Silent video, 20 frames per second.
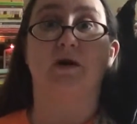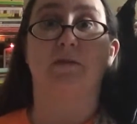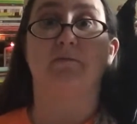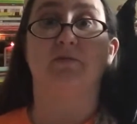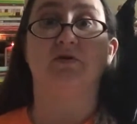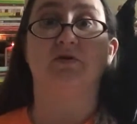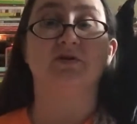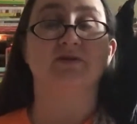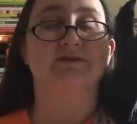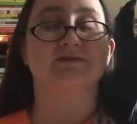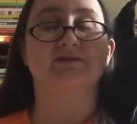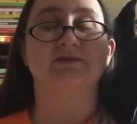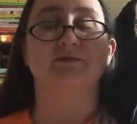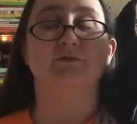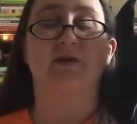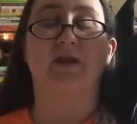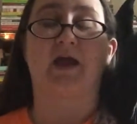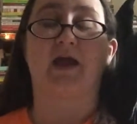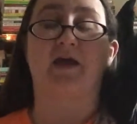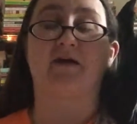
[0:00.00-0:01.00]
books that
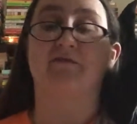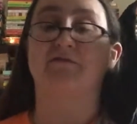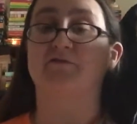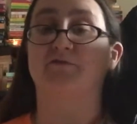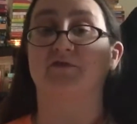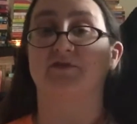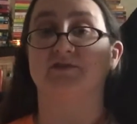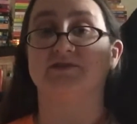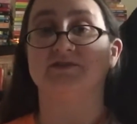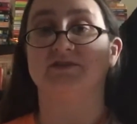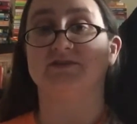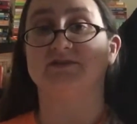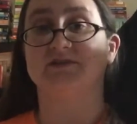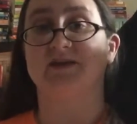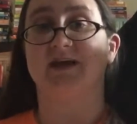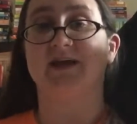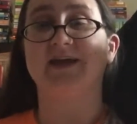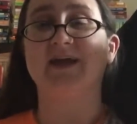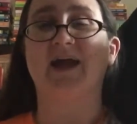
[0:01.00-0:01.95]
we have for you today.